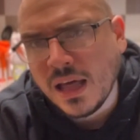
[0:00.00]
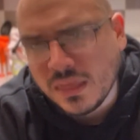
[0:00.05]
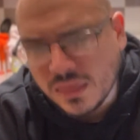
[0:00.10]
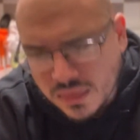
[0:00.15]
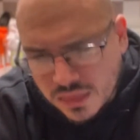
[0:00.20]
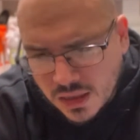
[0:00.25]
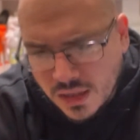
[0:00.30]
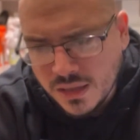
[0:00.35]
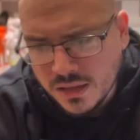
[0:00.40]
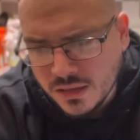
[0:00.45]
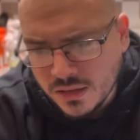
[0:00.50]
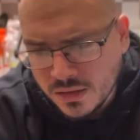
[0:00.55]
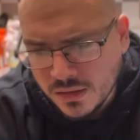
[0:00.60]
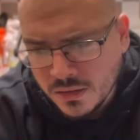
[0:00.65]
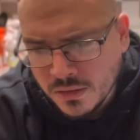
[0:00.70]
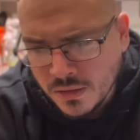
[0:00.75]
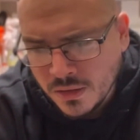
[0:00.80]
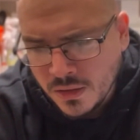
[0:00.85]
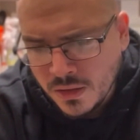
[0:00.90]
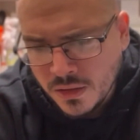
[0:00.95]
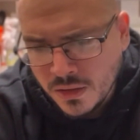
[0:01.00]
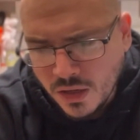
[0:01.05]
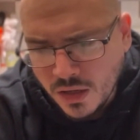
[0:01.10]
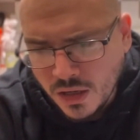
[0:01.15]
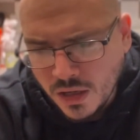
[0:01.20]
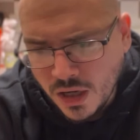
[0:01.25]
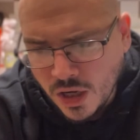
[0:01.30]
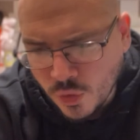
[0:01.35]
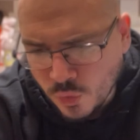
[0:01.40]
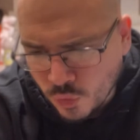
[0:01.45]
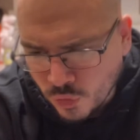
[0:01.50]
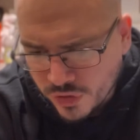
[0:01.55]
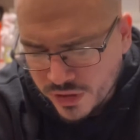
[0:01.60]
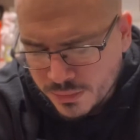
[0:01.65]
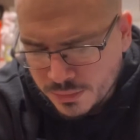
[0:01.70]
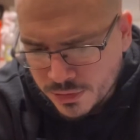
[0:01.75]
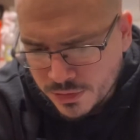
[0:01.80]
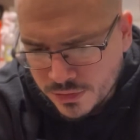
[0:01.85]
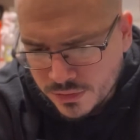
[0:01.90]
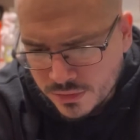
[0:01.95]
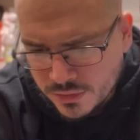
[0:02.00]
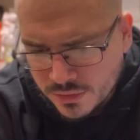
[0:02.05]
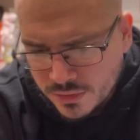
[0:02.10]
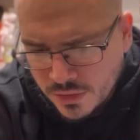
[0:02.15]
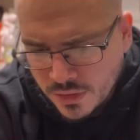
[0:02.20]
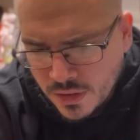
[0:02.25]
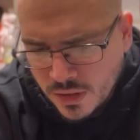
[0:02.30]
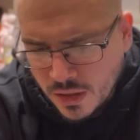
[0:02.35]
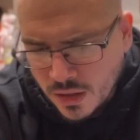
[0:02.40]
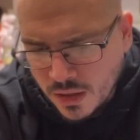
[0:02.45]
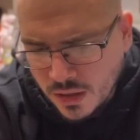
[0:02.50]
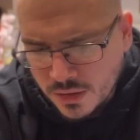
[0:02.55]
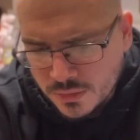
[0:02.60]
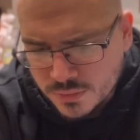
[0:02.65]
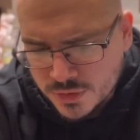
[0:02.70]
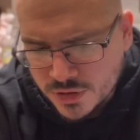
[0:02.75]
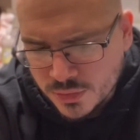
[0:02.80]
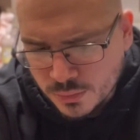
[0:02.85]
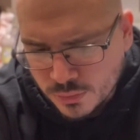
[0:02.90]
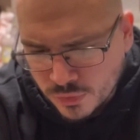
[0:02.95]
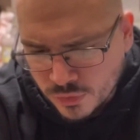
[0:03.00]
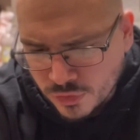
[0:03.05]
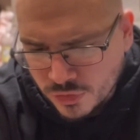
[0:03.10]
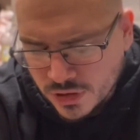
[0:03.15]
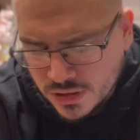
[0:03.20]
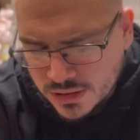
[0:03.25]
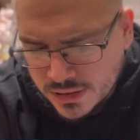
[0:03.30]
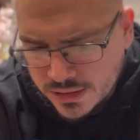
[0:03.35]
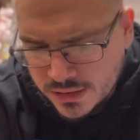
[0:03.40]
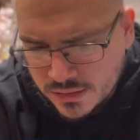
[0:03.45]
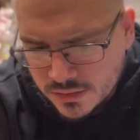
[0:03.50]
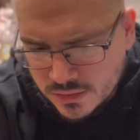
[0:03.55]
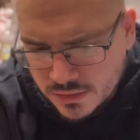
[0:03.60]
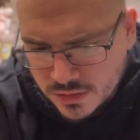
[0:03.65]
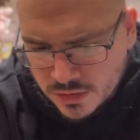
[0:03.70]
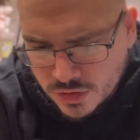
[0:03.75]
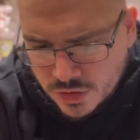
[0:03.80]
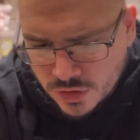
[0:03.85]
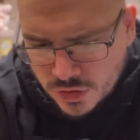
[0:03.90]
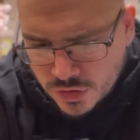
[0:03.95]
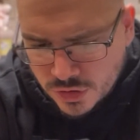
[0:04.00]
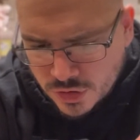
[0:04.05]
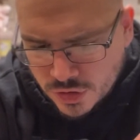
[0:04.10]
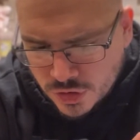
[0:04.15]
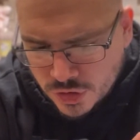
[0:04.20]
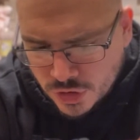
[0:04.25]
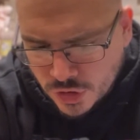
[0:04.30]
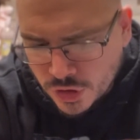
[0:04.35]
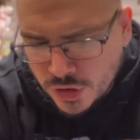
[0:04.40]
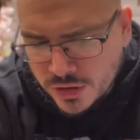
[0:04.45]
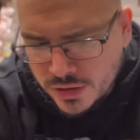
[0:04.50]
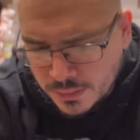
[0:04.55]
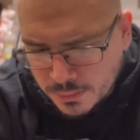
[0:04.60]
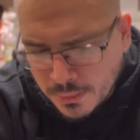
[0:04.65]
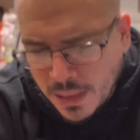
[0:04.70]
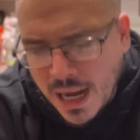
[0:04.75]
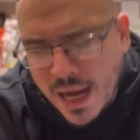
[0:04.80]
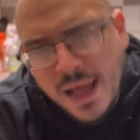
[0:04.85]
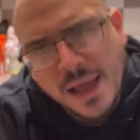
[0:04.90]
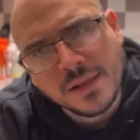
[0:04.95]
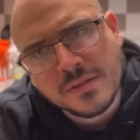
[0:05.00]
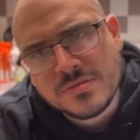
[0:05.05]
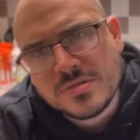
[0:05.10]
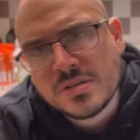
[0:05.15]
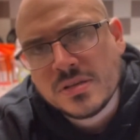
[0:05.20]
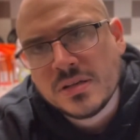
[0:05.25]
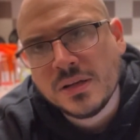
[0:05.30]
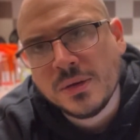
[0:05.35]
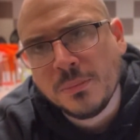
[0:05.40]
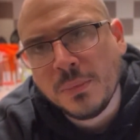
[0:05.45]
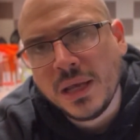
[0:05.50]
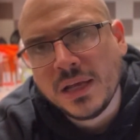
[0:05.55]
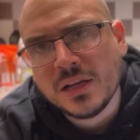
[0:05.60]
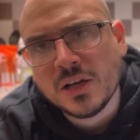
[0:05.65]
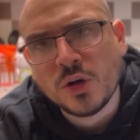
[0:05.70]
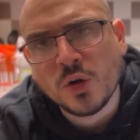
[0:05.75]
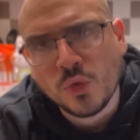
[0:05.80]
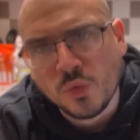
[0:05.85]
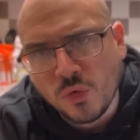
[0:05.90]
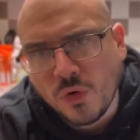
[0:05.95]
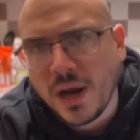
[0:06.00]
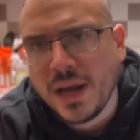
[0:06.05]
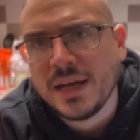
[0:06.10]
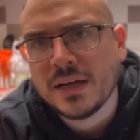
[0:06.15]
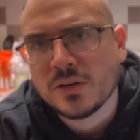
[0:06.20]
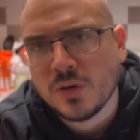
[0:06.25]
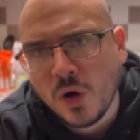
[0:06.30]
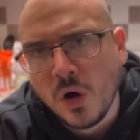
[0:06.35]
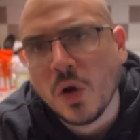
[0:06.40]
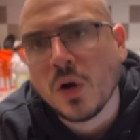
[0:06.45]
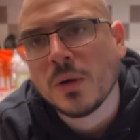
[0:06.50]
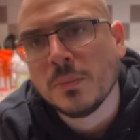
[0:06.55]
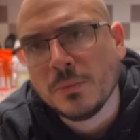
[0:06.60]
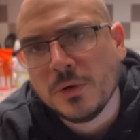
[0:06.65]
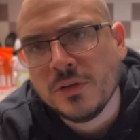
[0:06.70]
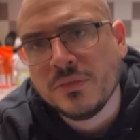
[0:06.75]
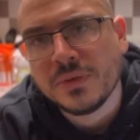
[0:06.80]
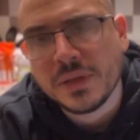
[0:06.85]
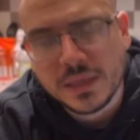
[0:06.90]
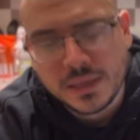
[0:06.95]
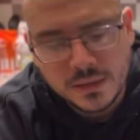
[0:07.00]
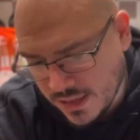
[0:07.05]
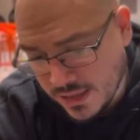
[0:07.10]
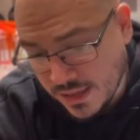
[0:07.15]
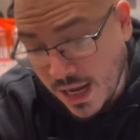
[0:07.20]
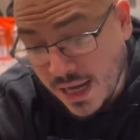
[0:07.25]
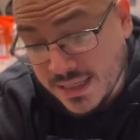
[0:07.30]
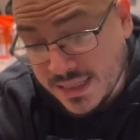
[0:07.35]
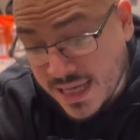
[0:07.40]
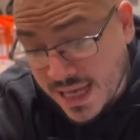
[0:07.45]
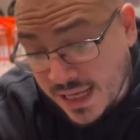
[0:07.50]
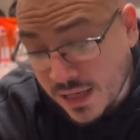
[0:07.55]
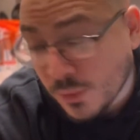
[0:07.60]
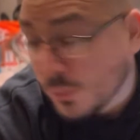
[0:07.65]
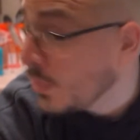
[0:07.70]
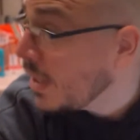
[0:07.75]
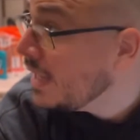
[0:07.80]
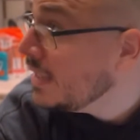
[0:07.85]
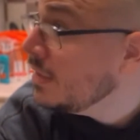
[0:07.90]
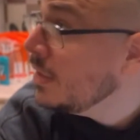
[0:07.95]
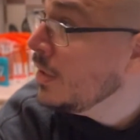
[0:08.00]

think uh, a reboot, uh, some really good minds can make a great horror movie. And I can't wait.